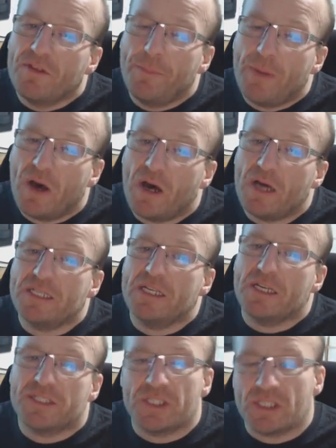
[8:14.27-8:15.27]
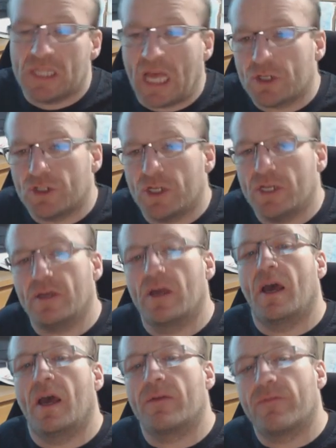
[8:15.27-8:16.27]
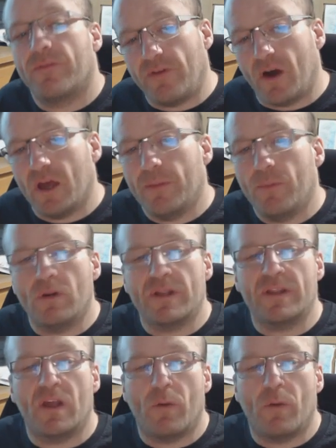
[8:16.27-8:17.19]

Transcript: when the party are slashing and fireballing